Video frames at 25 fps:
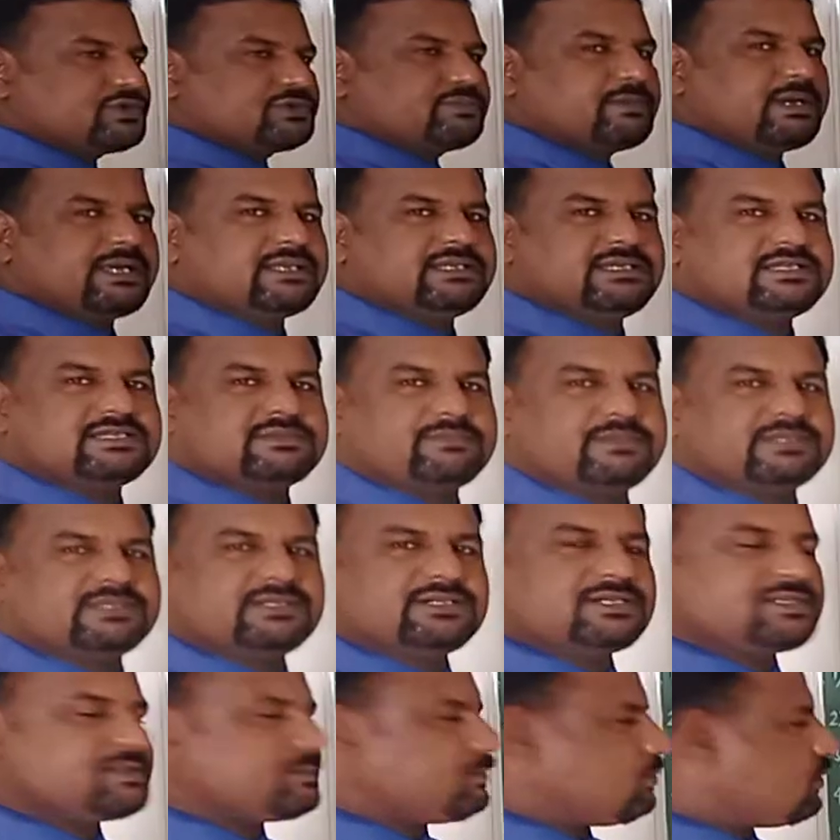by this
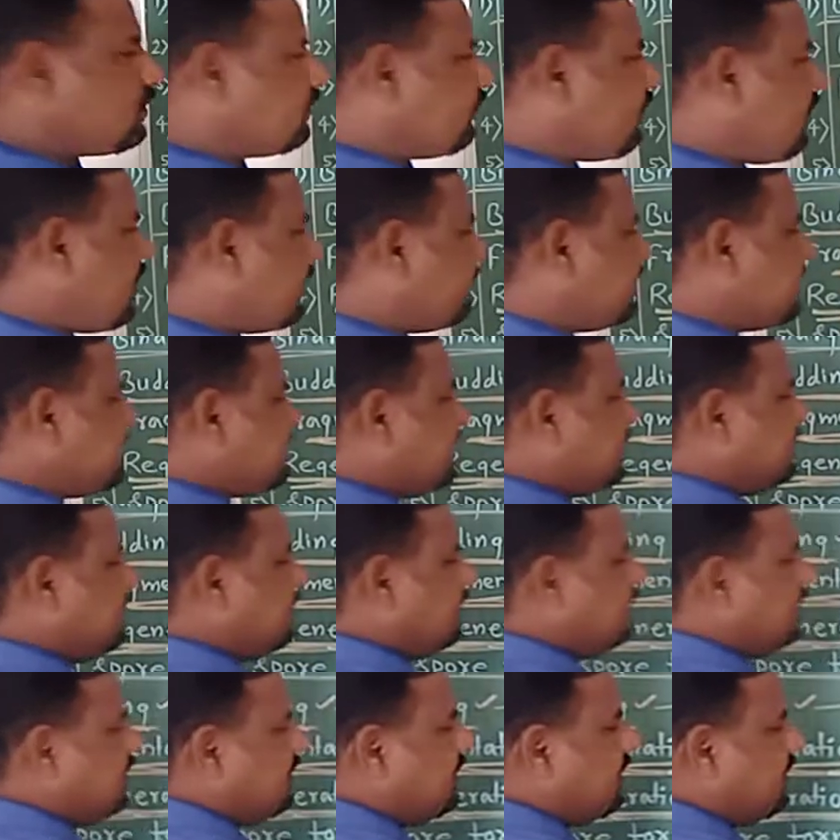method, spore
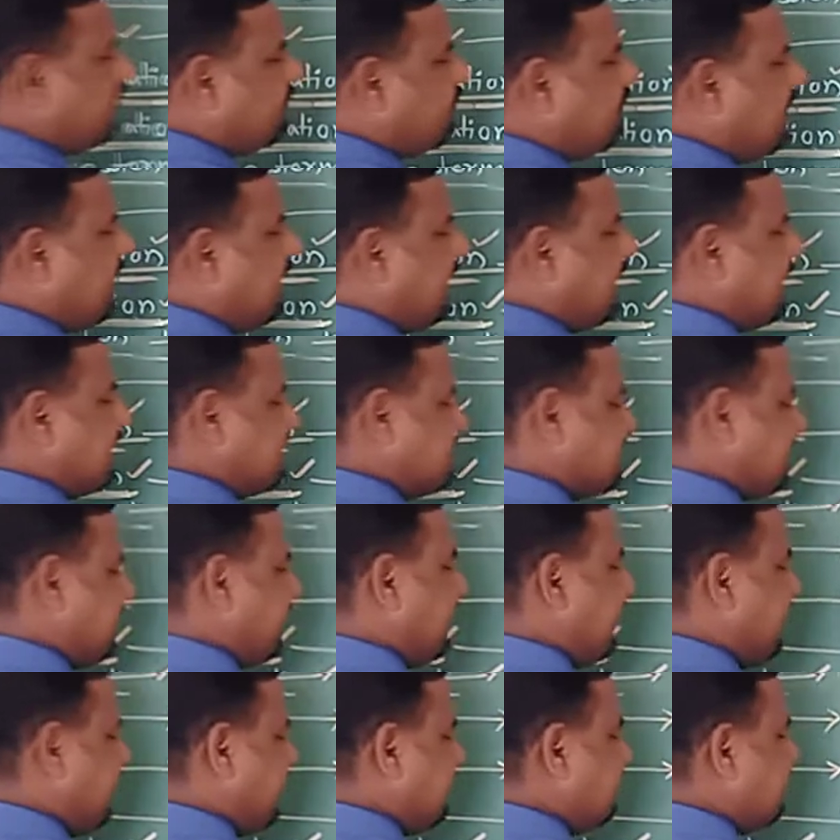formation? Fungi
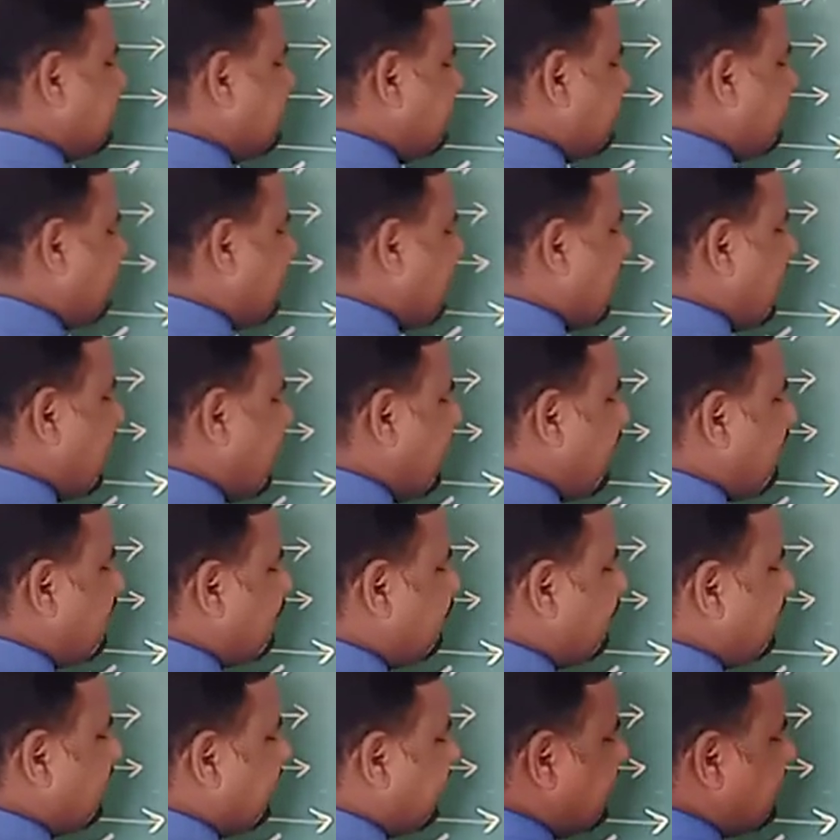again. Fungi or
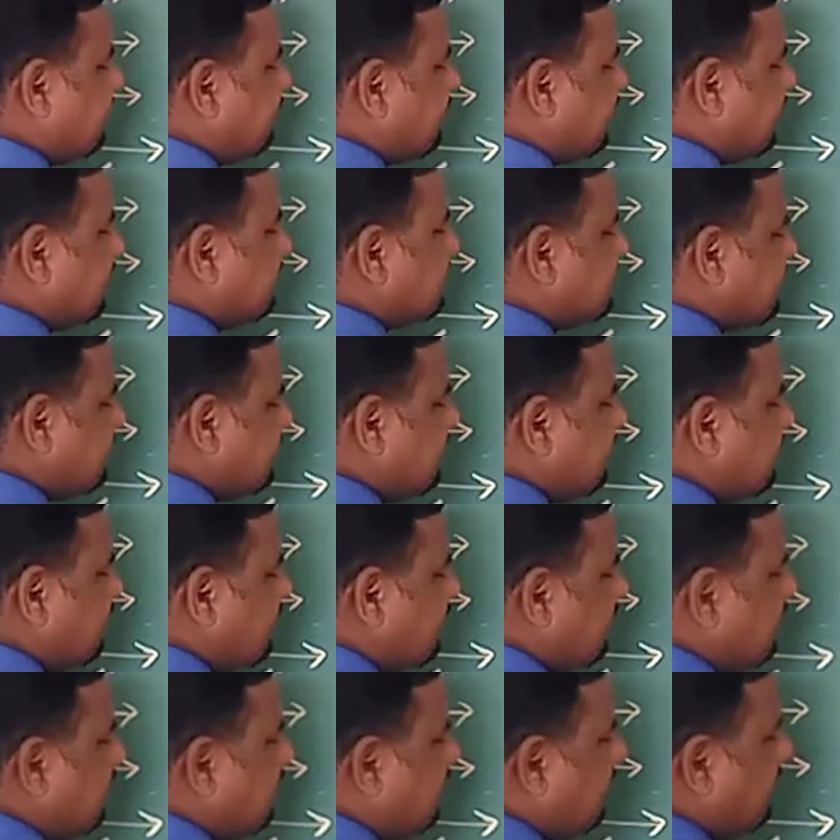fungi you can say.
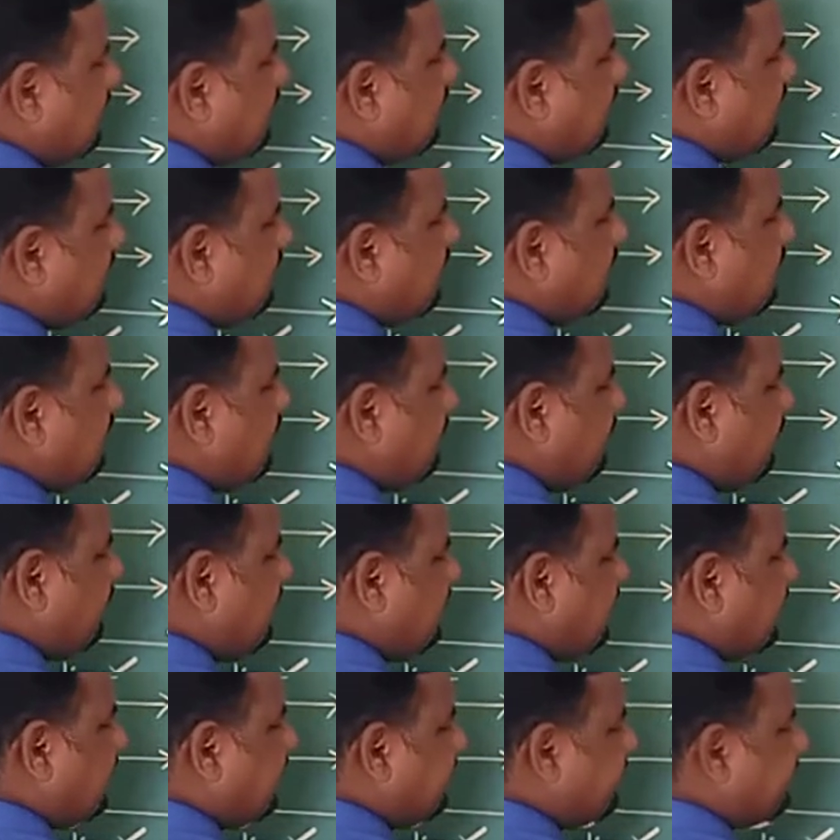
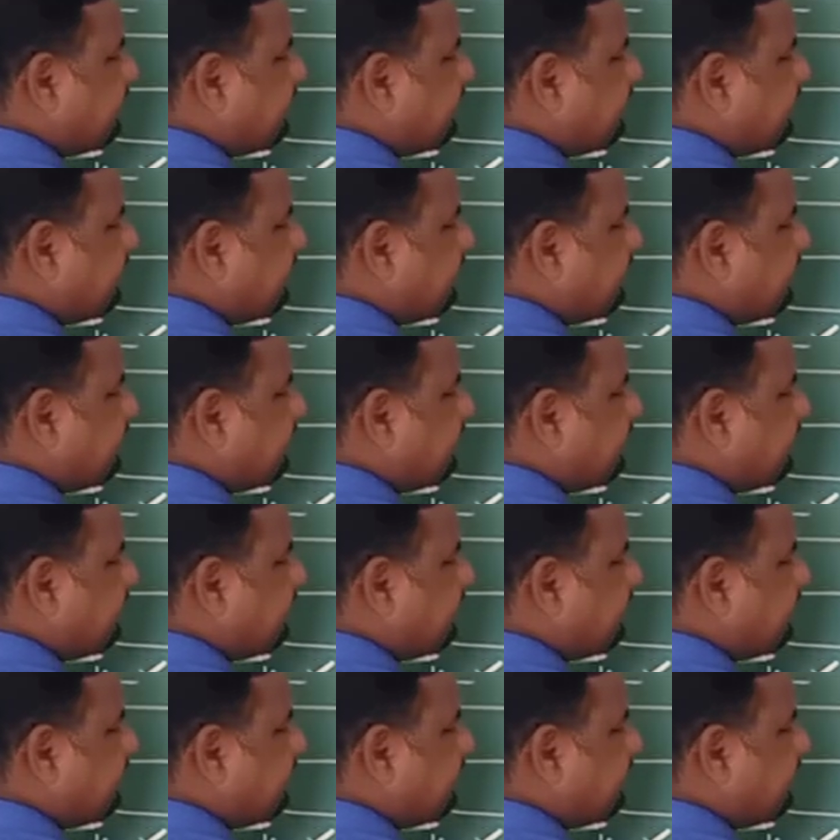Fungi.